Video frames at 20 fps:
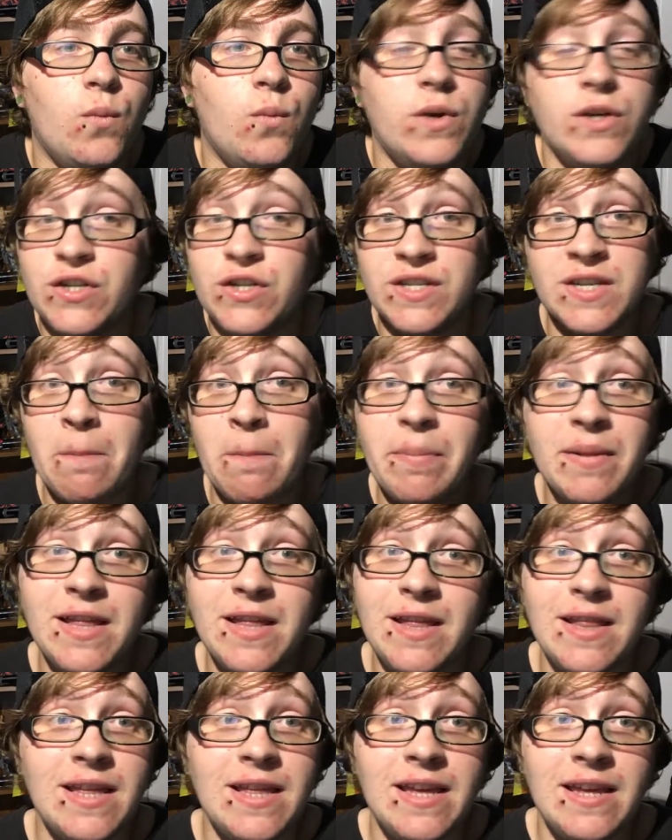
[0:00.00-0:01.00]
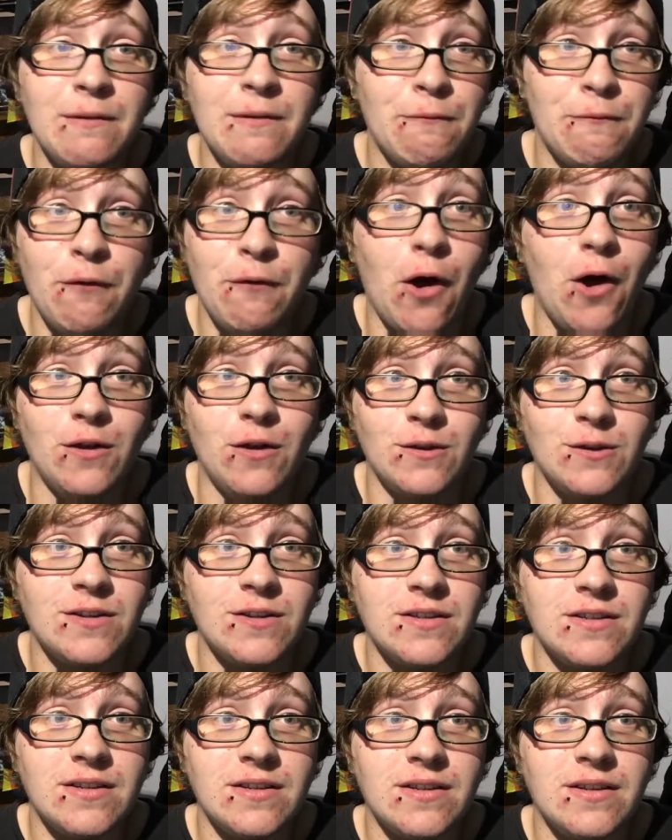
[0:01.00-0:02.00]
which is completely
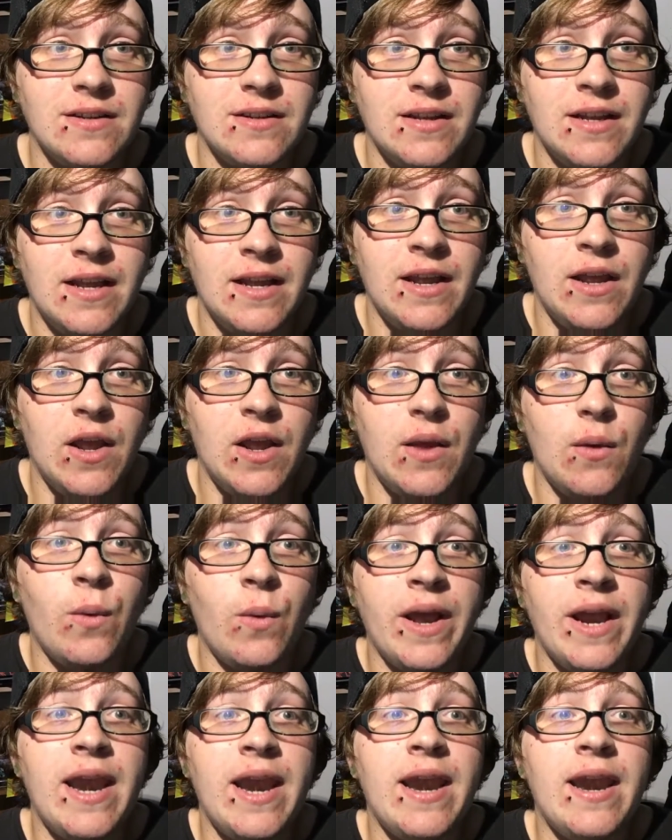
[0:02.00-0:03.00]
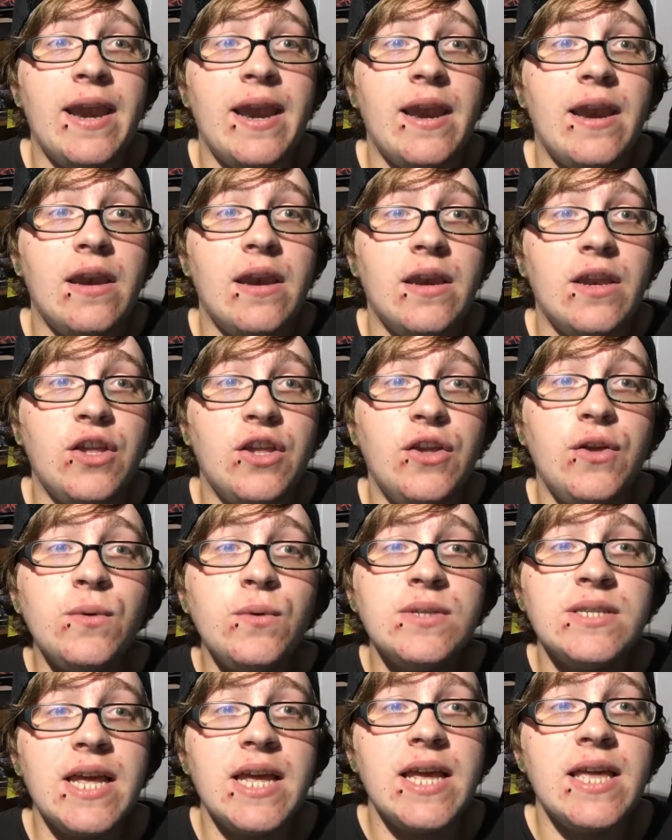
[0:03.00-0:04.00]
false. When
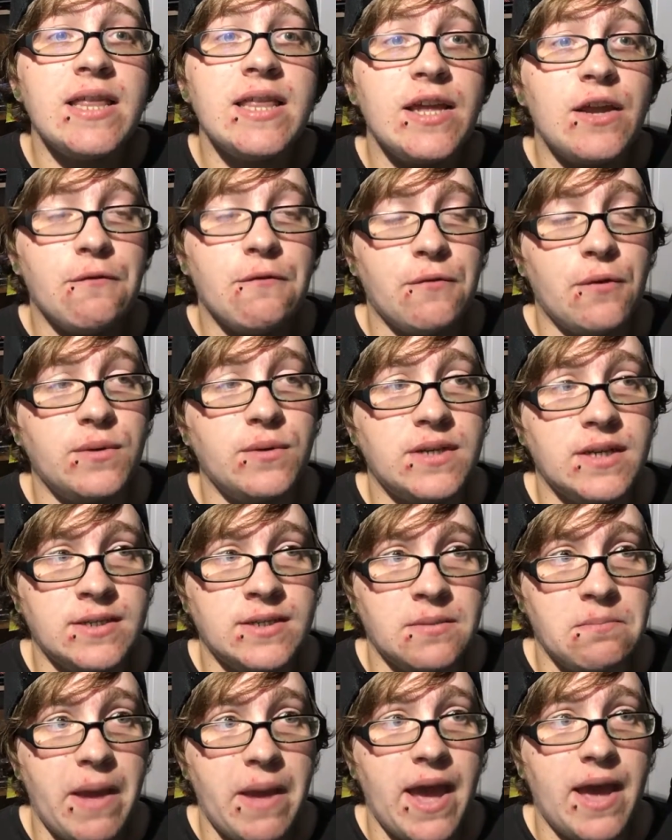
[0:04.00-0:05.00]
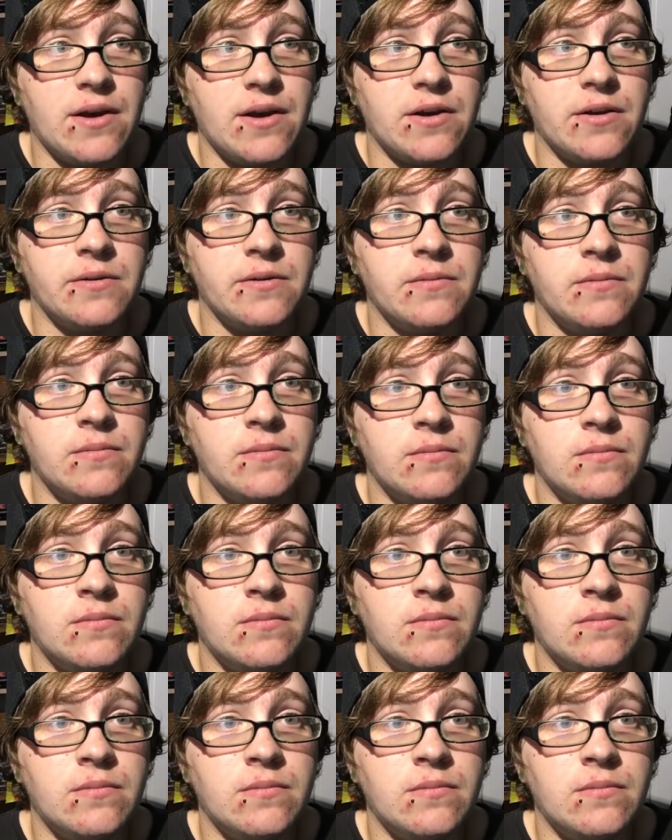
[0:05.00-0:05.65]
you say that your vote doesn't matter,